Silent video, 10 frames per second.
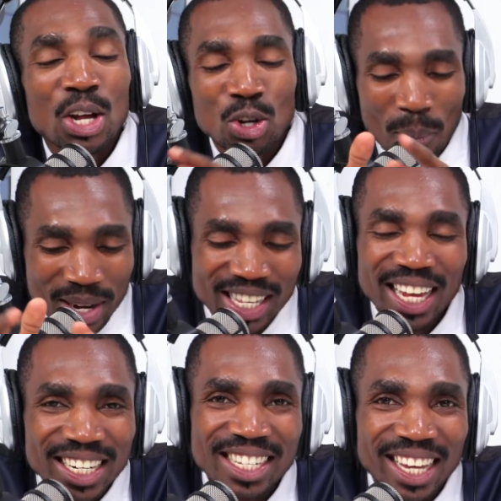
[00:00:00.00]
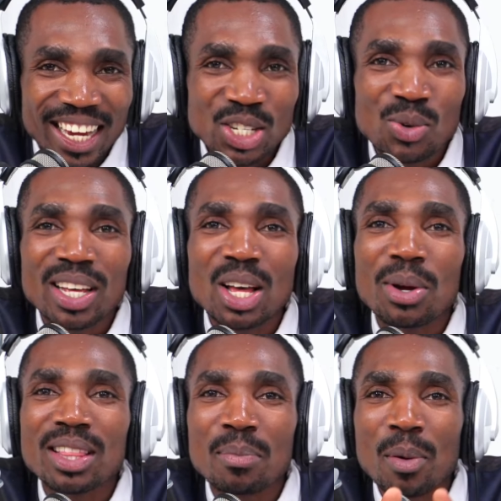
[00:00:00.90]
to present his case together
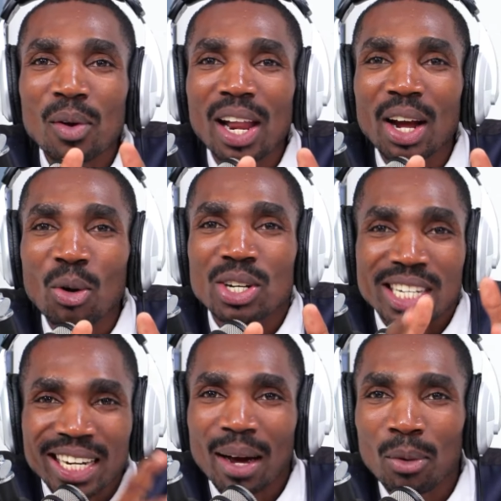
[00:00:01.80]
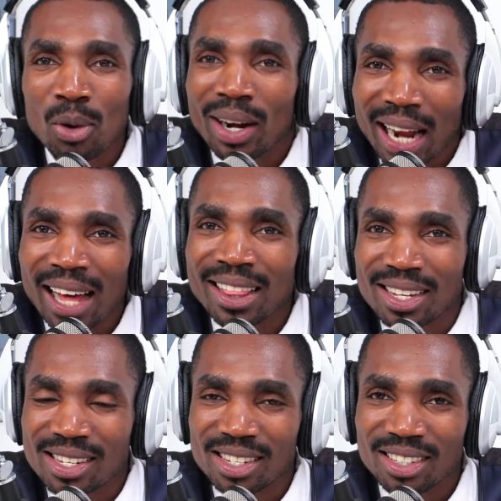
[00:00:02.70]
with the people like Otiende Amolo and
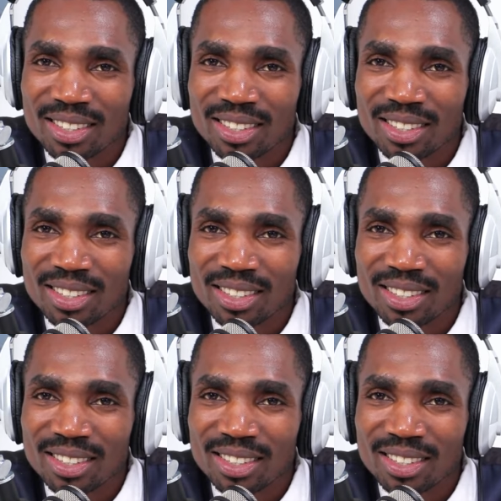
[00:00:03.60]
others.